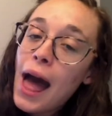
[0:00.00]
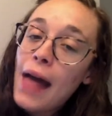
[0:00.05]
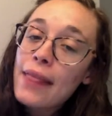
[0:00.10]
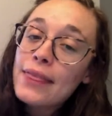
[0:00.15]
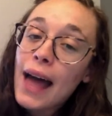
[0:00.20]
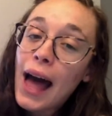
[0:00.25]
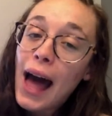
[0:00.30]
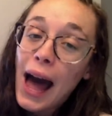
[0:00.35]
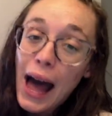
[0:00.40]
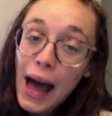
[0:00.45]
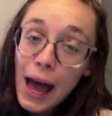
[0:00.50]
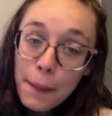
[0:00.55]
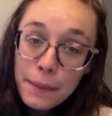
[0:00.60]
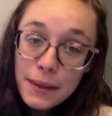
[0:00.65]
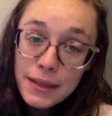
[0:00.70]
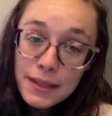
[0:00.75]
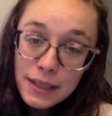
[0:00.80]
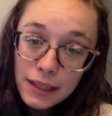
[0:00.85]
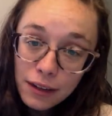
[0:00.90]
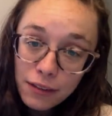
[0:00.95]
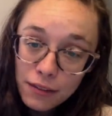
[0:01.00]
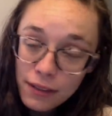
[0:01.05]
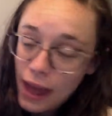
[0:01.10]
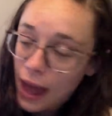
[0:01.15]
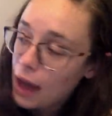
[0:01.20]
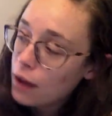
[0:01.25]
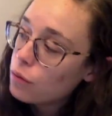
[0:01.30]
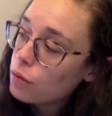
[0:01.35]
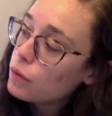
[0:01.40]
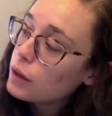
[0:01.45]
The opposite of
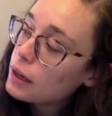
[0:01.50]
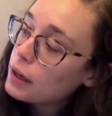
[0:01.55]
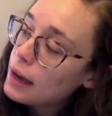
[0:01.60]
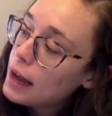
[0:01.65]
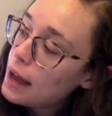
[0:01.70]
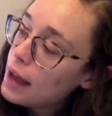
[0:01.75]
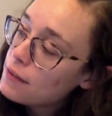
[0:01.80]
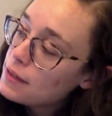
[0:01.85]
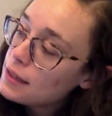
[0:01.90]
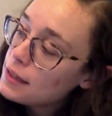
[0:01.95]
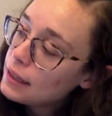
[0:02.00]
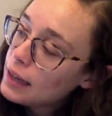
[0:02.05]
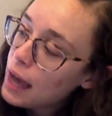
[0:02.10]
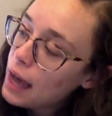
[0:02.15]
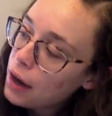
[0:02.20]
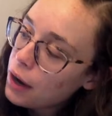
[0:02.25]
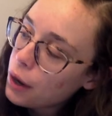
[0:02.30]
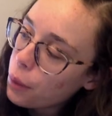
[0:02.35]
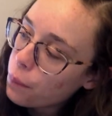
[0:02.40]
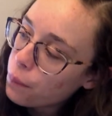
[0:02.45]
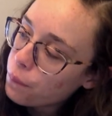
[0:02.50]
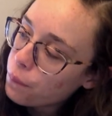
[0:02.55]
that, we're going to have staccato,